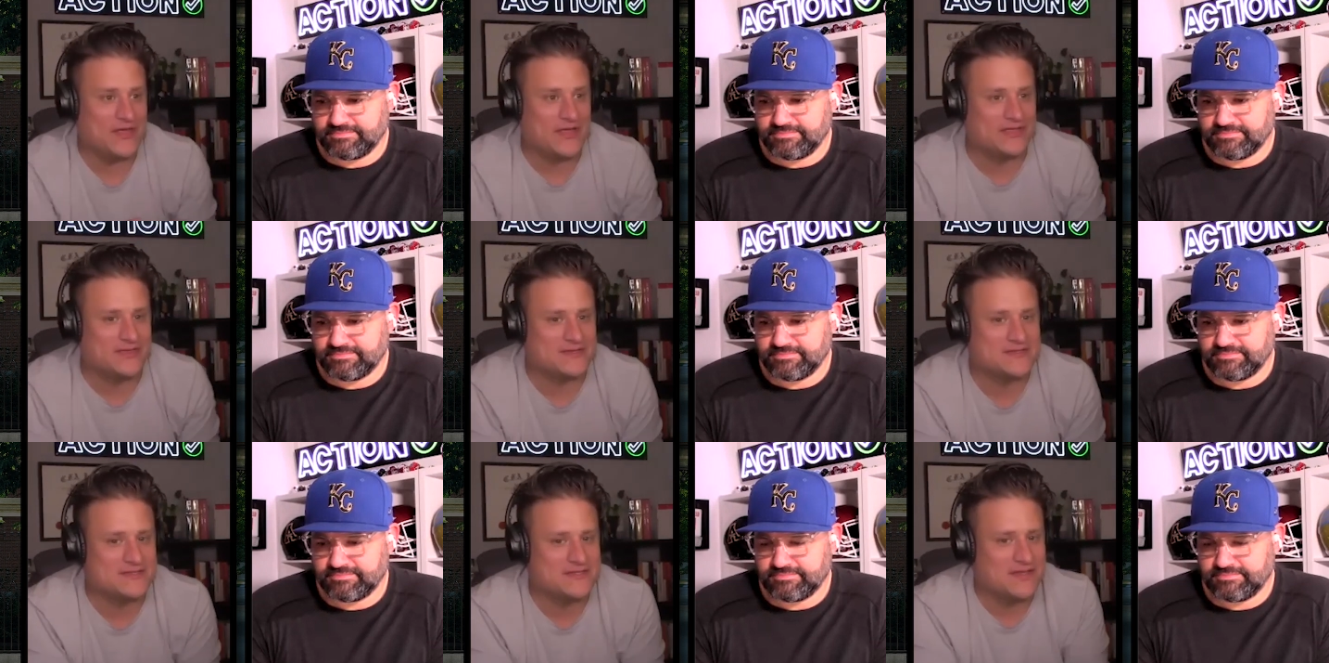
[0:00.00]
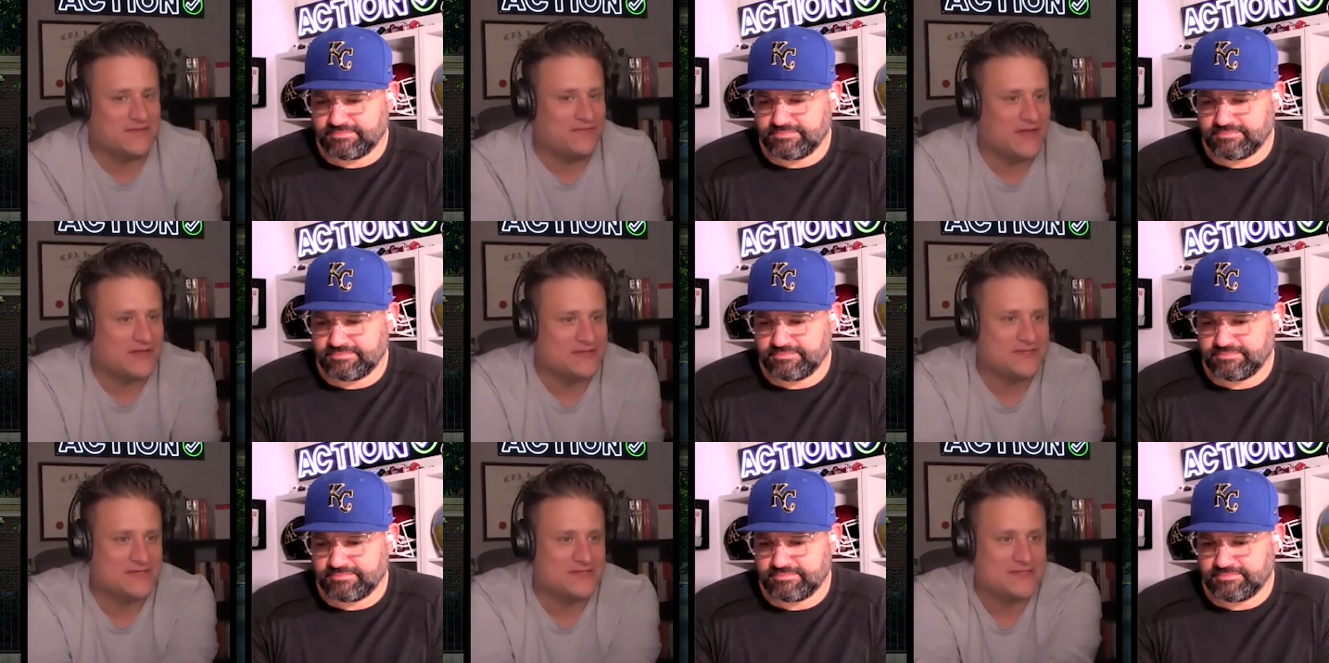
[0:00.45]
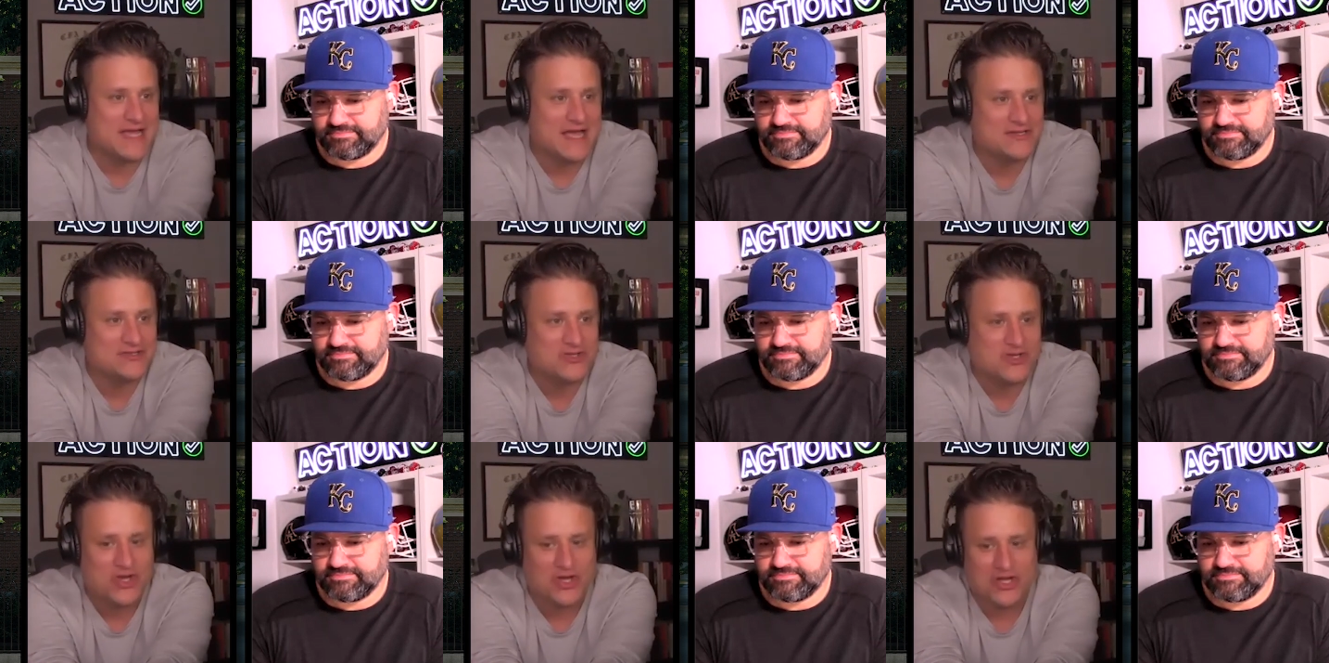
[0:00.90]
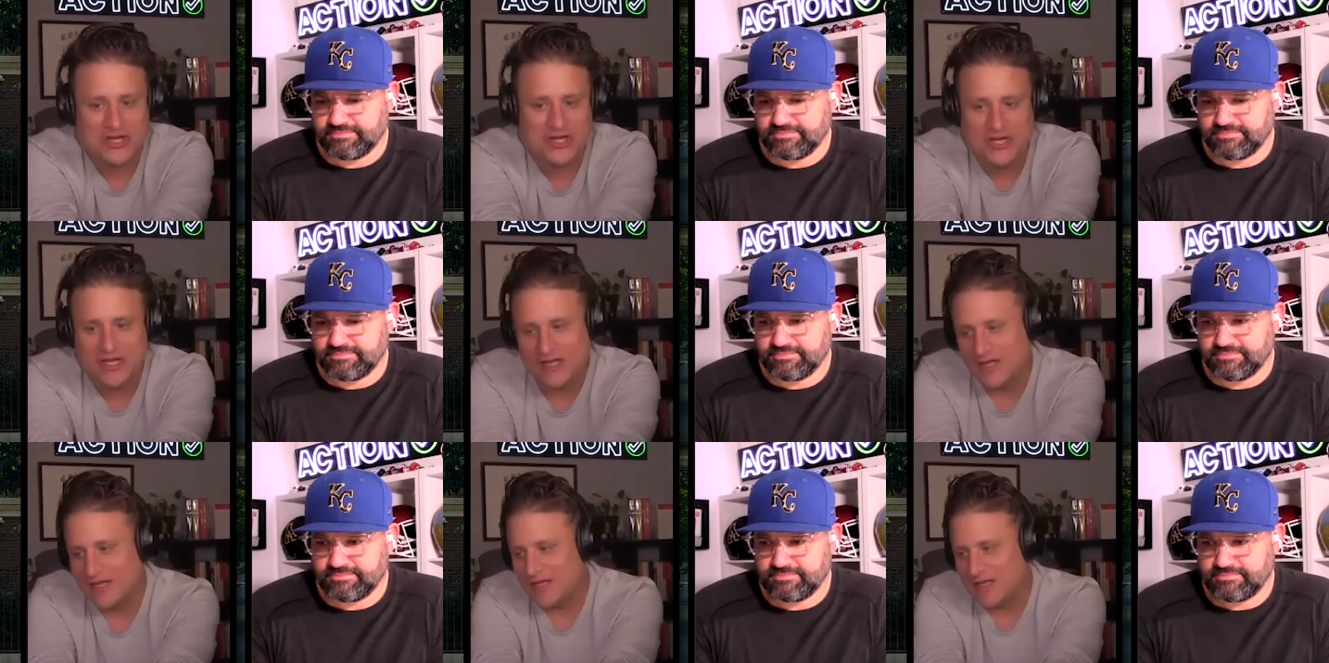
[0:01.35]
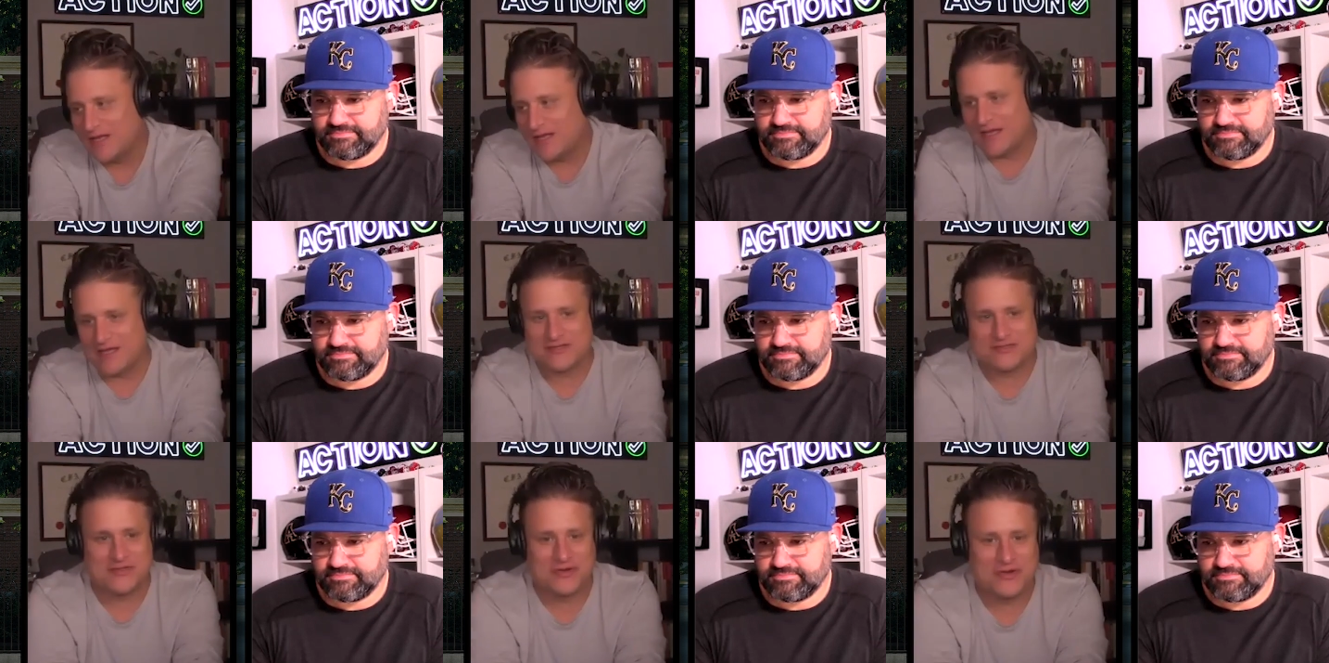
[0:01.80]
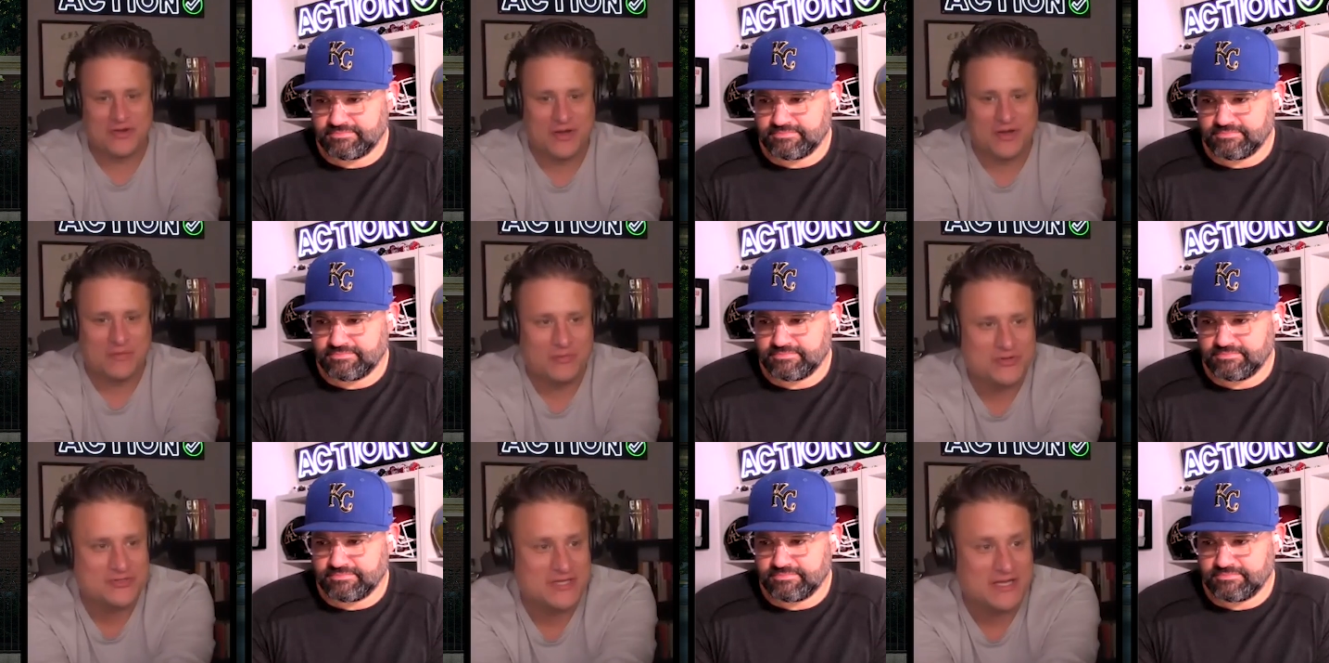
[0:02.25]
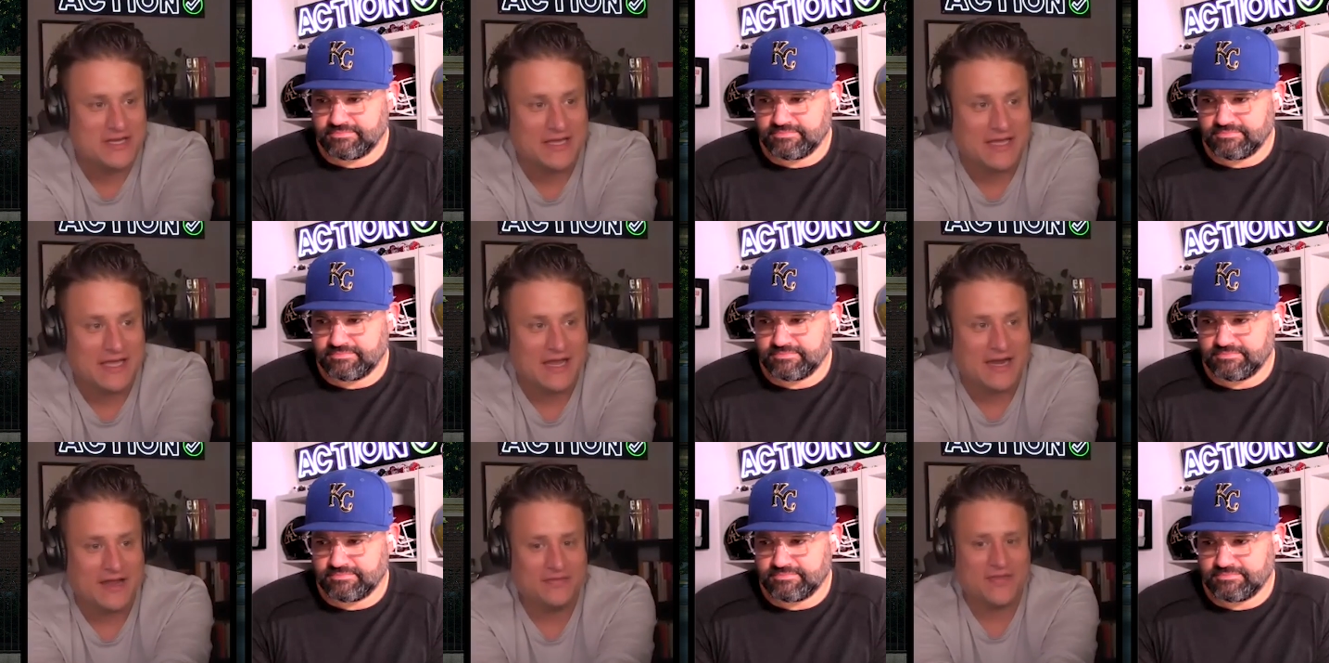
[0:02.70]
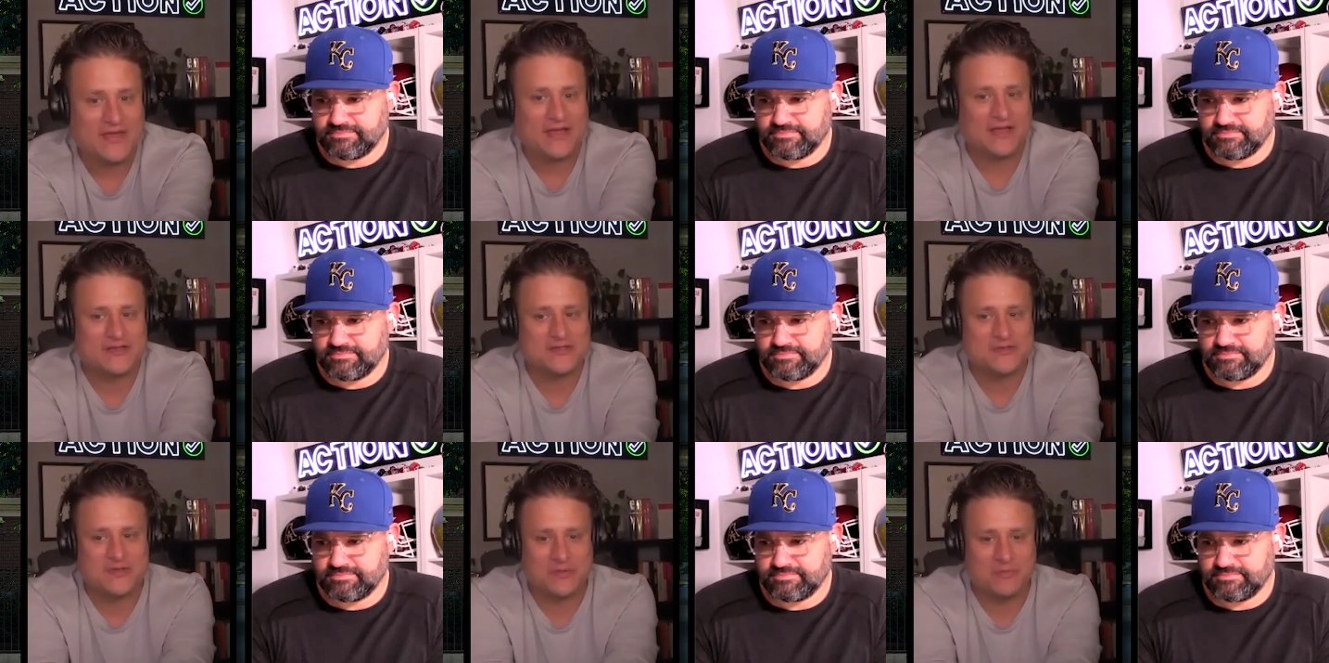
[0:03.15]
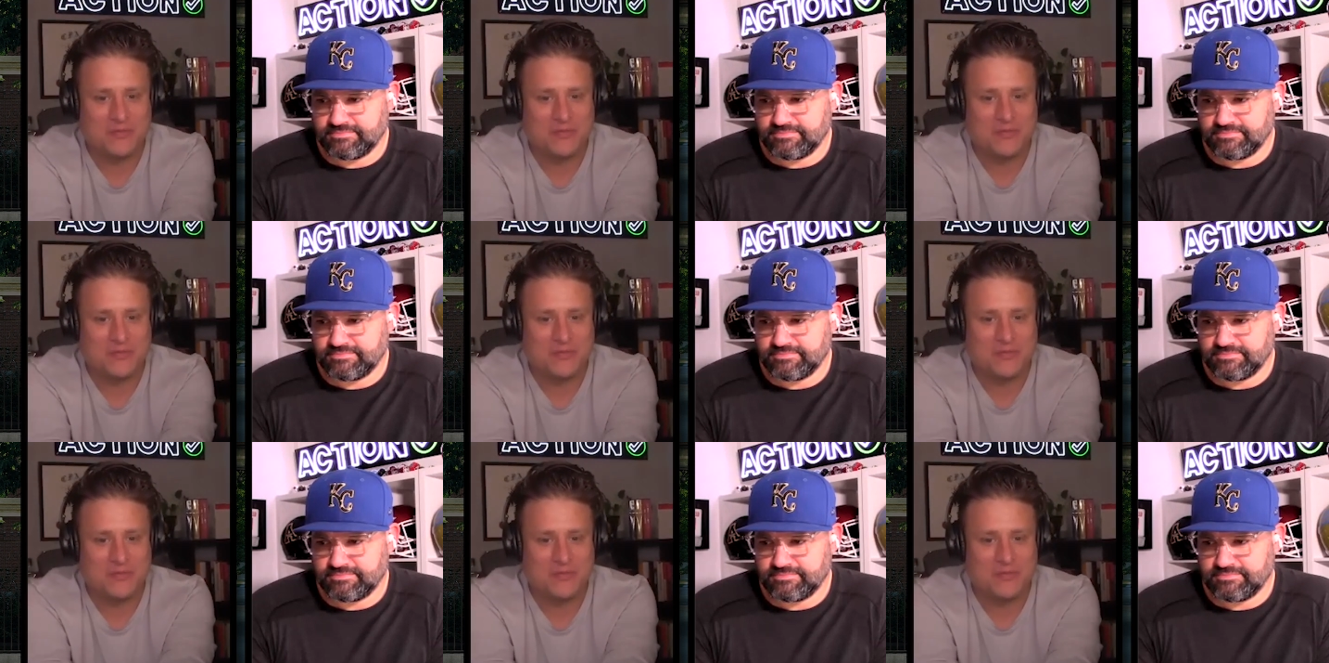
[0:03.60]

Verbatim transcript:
Speaker 1: think this defense is as good as their numbers indicate. I think they're